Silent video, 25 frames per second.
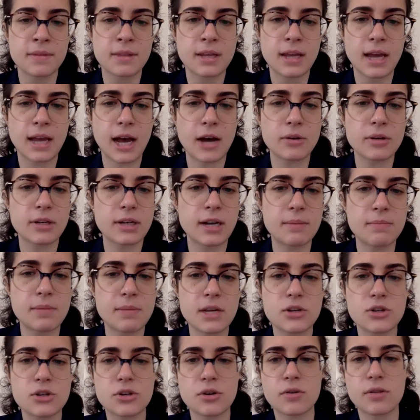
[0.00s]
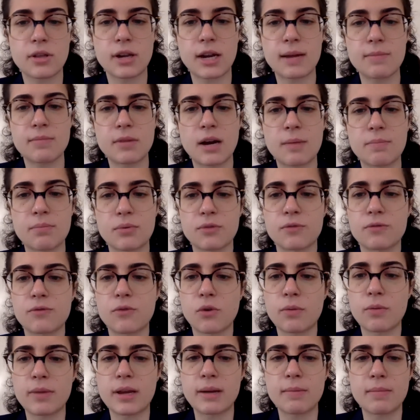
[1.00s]
How can I make sure that I'm not
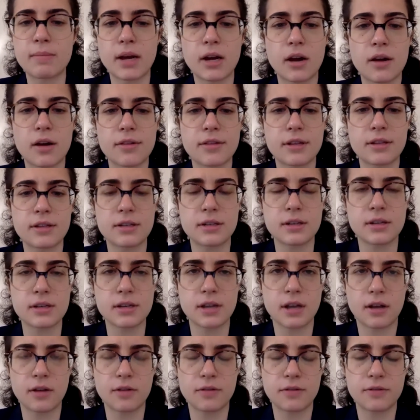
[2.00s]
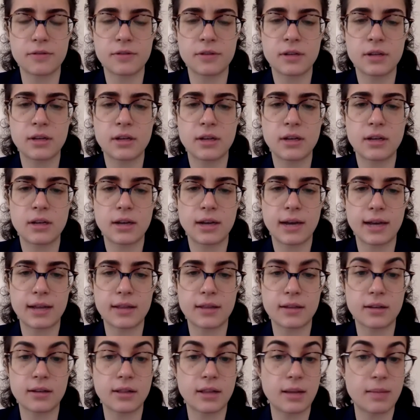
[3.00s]
performing my authentic self at
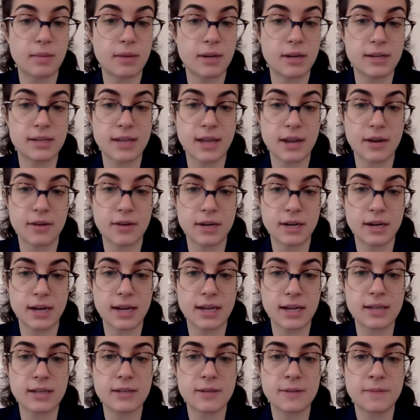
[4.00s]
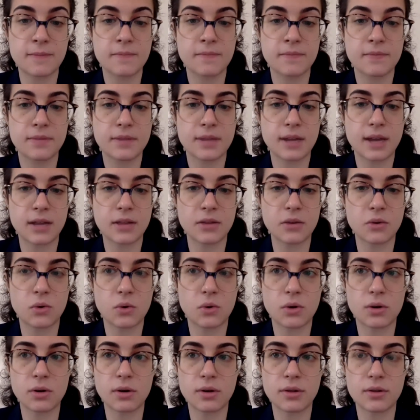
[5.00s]
the club on a Saturday night, at the
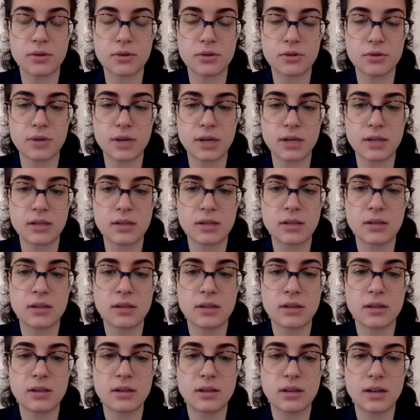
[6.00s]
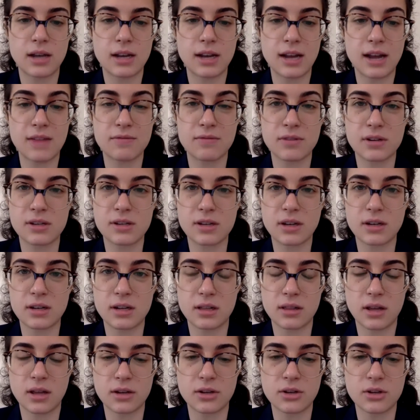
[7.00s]
corner on the street, at every
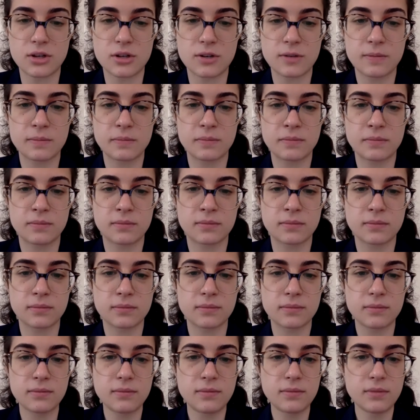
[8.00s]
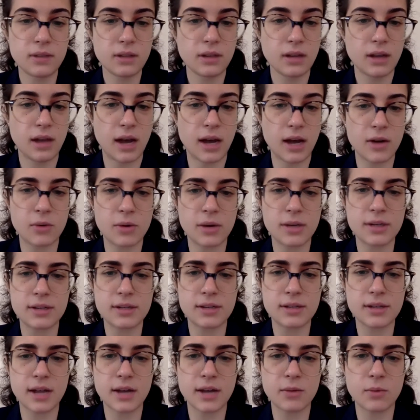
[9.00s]
Sunday lunch? How do I
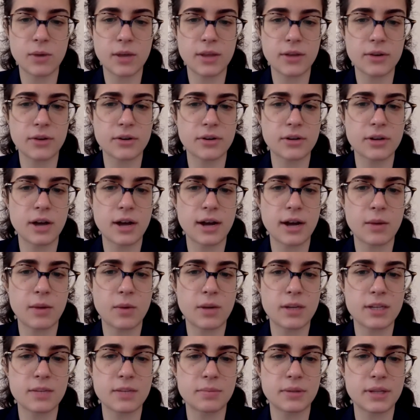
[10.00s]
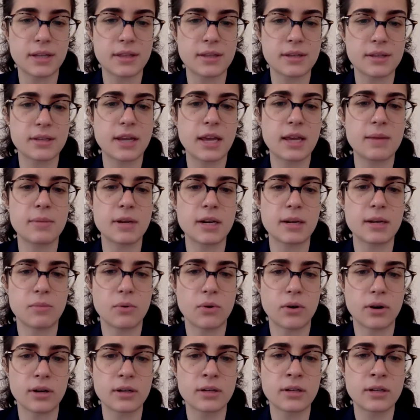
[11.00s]
decide whether or not I want to play this game
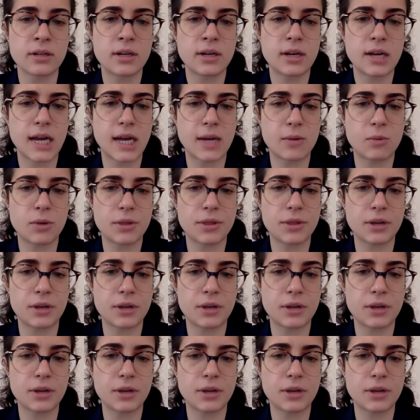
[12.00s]
anymore and what the